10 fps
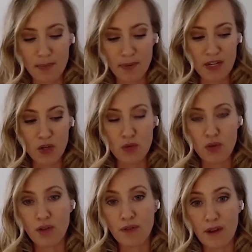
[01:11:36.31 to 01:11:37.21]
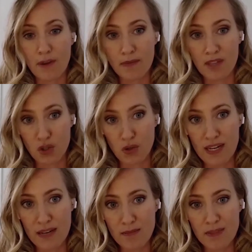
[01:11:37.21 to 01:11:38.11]
separate Google from the
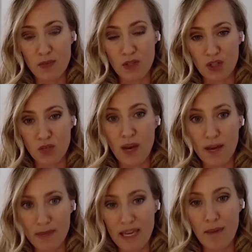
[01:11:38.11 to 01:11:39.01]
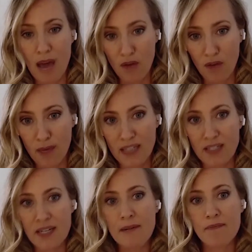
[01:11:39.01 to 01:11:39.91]
dream, which is why it became Alphabet